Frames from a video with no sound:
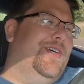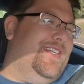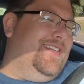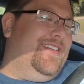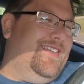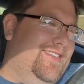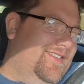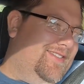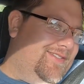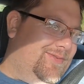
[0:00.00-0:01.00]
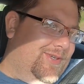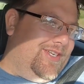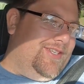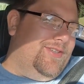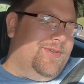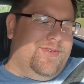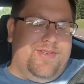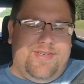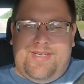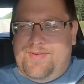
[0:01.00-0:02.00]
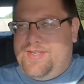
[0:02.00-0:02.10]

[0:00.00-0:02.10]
But what can you do? I